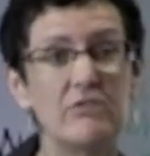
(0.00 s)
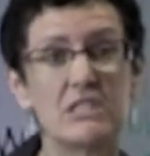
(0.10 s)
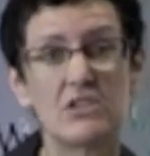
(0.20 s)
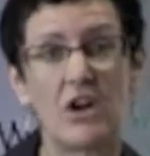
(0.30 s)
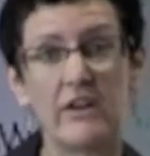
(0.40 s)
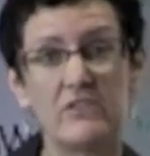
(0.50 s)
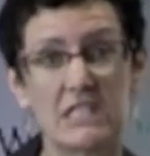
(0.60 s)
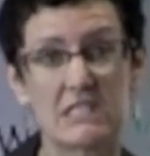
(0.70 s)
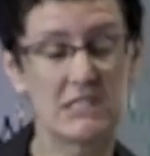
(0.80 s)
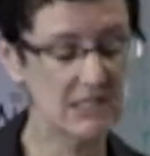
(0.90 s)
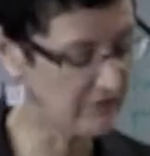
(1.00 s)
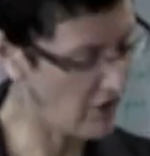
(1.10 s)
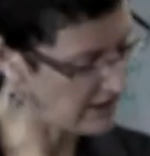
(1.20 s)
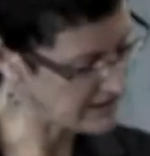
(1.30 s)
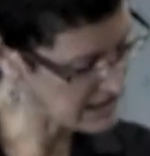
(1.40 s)
in restorative justice is
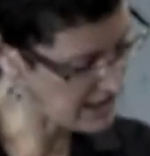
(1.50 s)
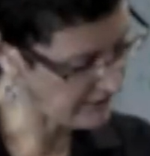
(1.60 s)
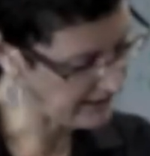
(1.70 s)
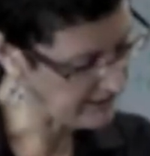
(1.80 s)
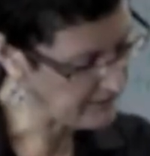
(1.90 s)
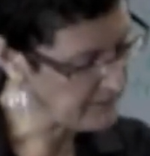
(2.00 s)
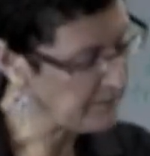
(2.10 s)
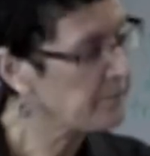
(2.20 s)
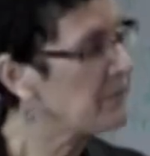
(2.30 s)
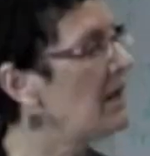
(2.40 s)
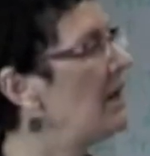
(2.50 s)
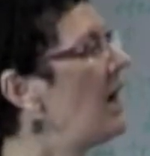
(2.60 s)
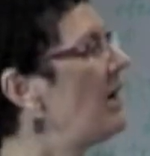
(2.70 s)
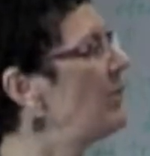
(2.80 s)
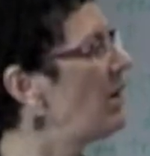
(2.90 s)
voluntary.
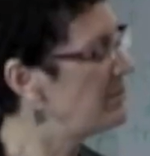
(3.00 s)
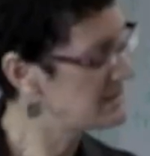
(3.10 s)
I'm not